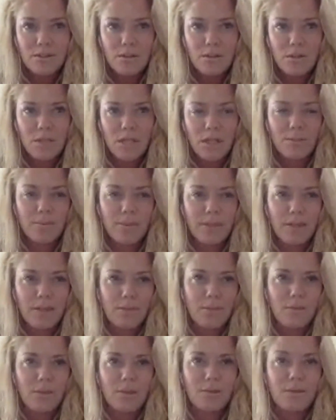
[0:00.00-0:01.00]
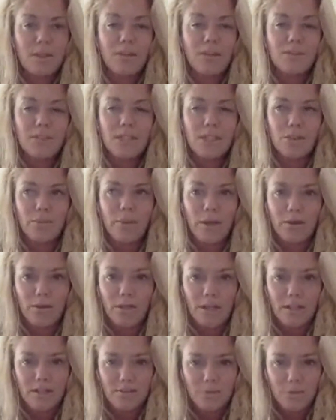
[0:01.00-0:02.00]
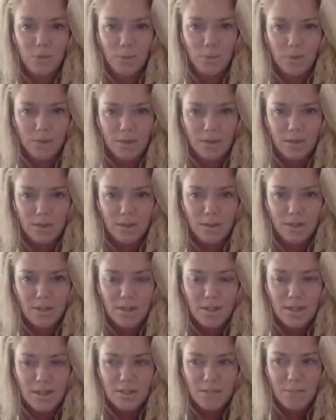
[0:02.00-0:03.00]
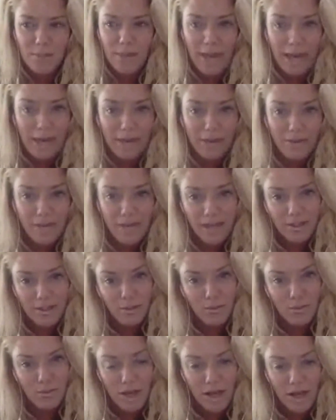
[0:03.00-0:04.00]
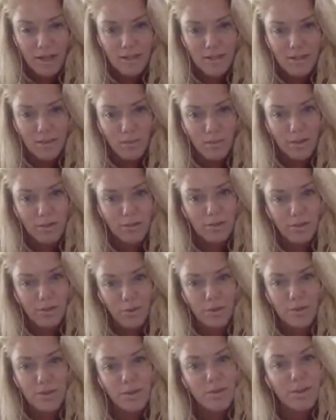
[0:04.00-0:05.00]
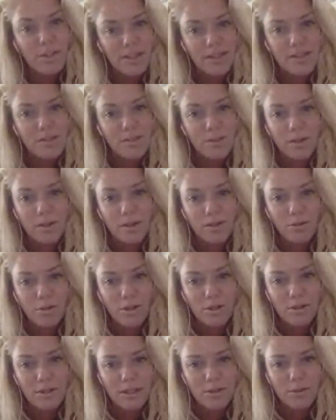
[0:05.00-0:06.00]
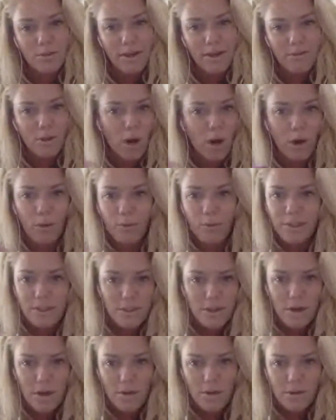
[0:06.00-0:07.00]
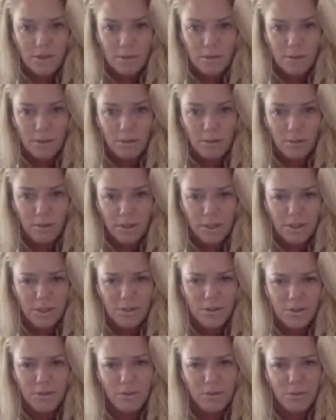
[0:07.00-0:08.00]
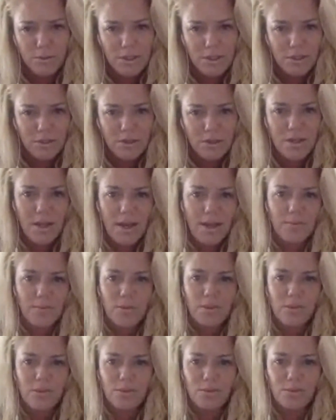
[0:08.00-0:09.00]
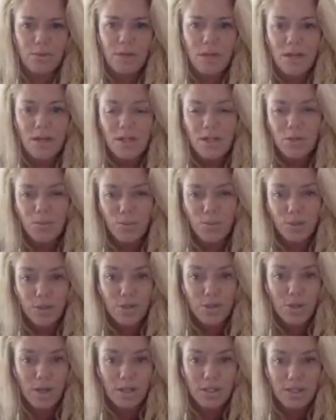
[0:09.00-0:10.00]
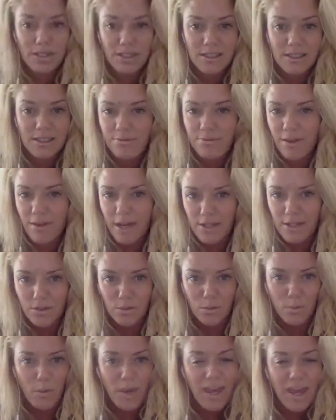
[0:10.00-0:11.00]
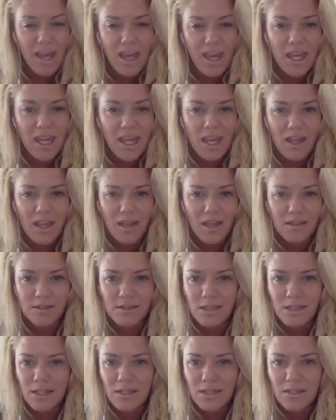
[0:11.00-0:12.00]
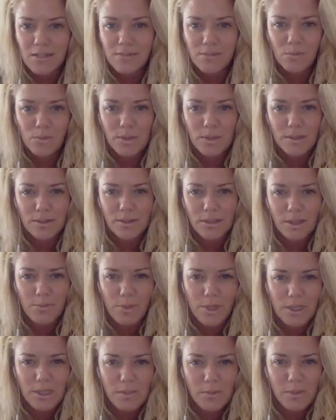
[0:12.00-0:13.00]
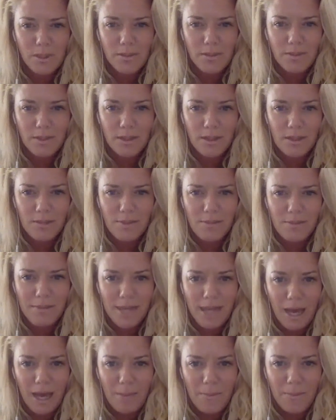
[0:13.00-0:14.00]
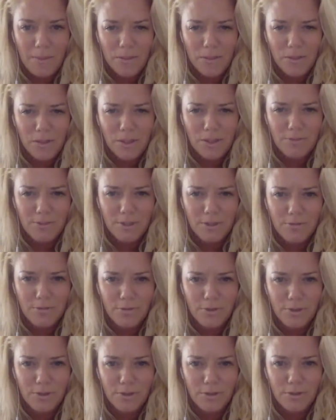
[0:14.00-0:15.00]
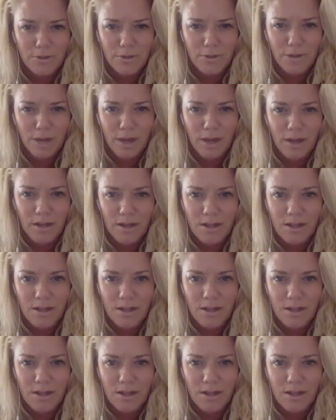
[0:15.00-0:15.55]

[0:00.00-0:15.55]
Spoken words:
tell me, I would love to hear about kind of your path to how you got to where you're doing this work in the world. Like, have you always known this is what you wanted to do? Was there a time when you were struggling to find your way? And was there something specific that maybe happened or shifted for you that